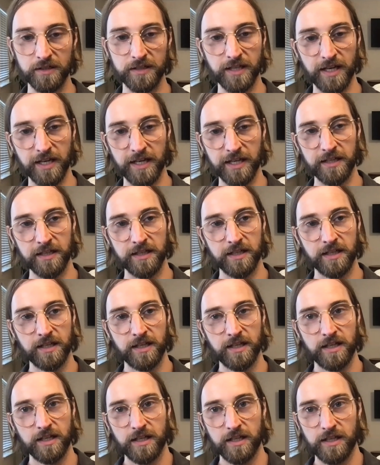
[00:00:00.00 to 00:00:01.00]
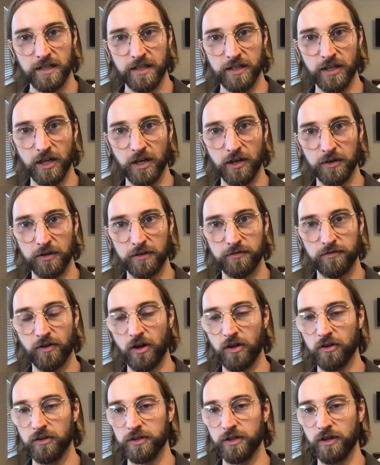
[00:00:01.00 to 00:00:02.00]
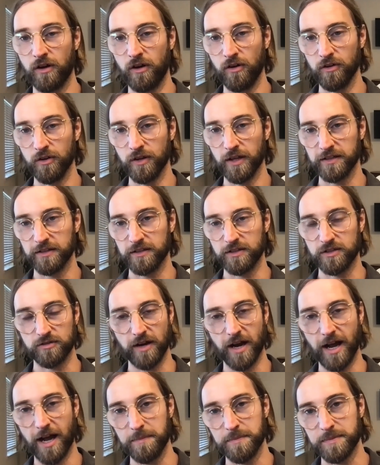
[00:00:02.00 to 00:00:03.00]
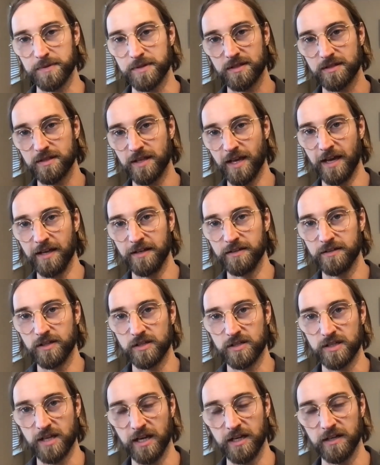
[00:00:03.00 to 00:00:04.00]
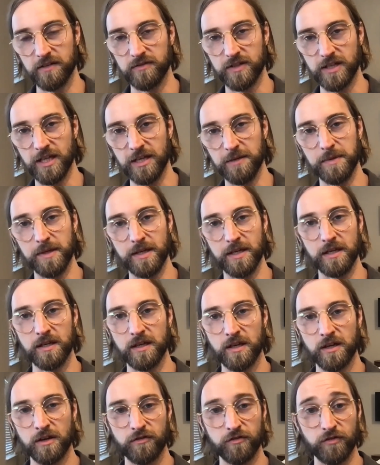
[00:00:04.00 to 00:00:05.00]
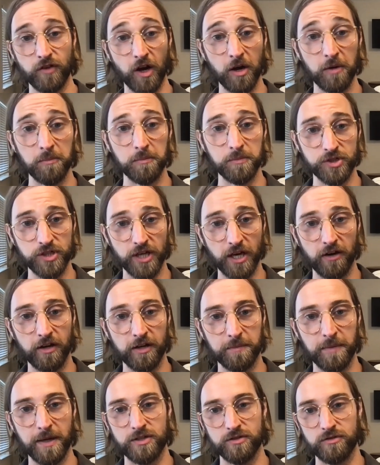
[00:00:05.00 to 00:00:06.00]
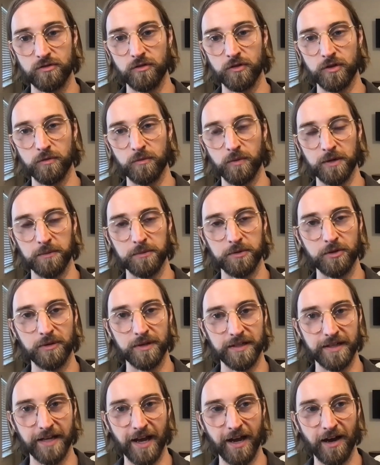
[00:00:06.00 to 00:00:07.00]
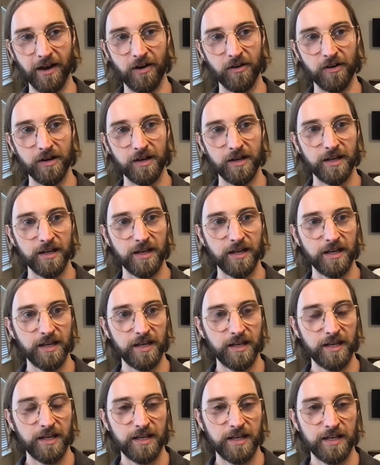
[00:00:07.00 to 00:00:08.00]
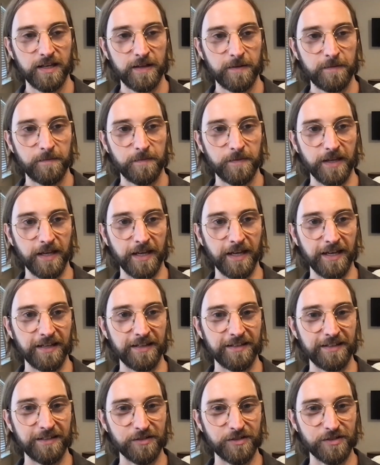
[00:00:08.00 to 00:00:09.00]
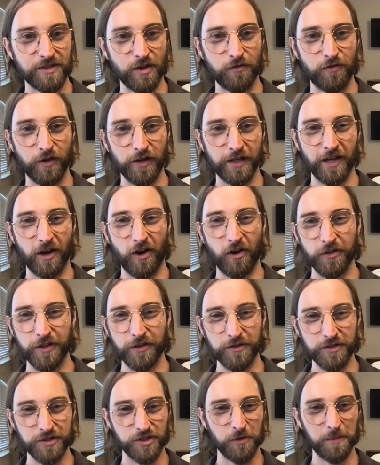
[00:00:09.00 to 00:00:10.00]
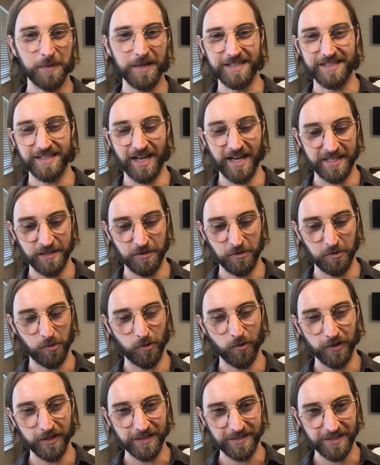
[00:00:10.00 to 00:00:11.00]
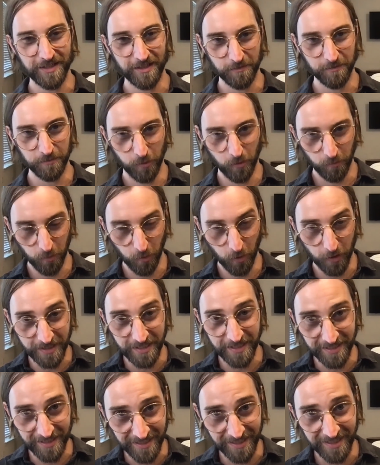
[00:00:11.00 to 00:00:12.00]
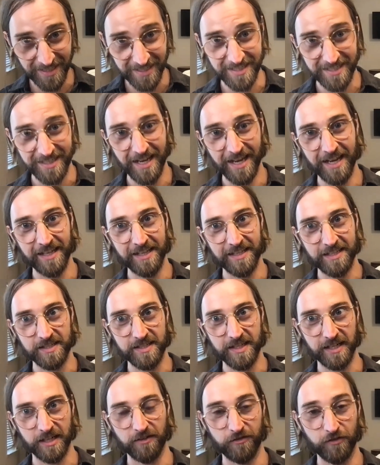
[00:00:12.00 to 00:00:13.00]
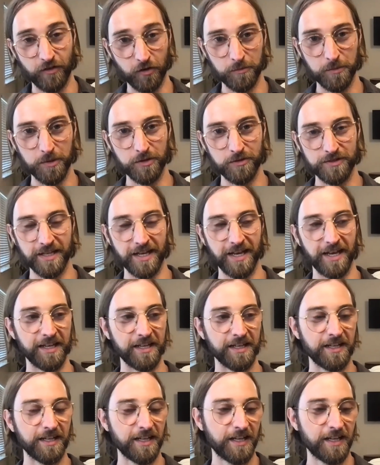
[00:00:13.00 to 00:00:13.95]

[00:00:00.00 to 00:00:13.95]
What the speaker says: and I fall into all like the traps that just kind of keep me from sharing my truth and what I'm doing now. And it was so funny. There were so many signs that were pointing to this day. This is like a full moon day,